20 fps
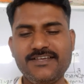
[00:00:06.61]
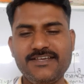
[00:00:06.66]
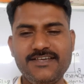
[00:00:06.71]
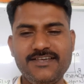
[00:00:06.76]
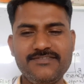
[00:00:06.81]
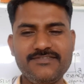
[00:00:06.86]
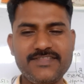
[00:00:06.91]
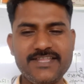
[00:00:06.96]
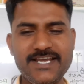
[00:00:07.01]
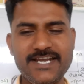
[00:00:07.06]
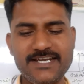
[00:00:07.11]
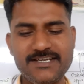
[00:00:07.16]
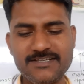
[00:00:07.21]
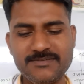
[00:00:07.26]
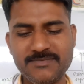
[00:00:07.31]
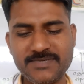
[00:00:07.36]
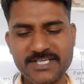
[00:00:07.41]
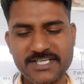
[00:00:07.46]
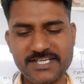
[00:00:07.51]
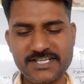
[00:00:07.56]
In that,
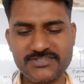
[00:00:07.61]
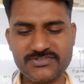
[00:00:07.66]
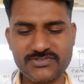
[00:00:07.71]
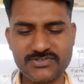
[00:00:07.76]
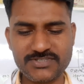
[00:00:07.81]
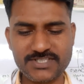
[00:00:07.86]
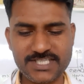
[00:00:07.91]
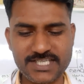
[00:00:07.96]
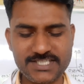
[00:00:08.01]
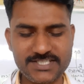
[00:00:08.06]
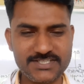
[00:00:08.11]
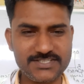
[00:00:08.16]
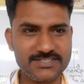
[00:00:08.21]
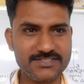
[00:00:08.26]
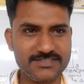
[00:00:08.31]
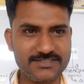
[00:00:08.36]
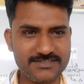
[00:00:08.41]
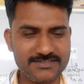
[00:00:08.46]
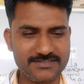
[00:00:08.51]
material sources